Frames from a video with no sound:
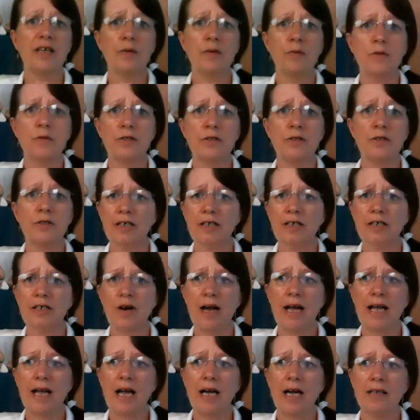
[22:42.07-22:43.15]
it was really
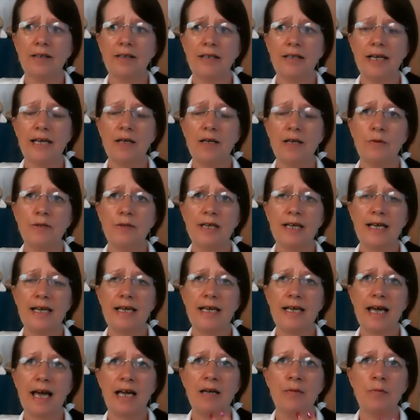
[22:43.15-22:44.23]
great, and he
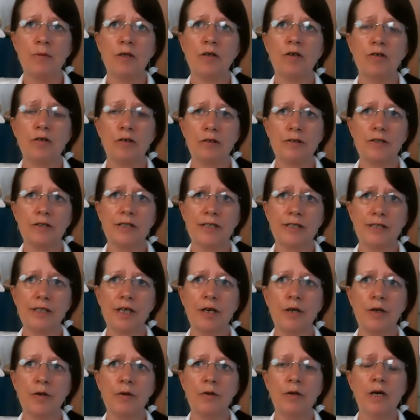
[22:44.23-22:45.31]
came across
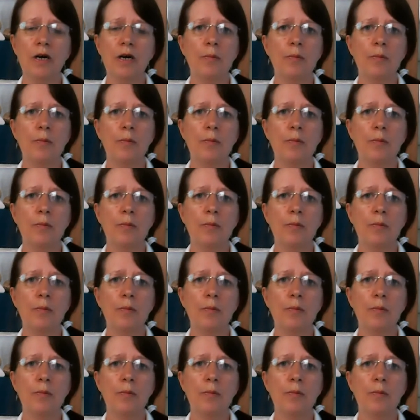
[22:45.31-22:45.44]
so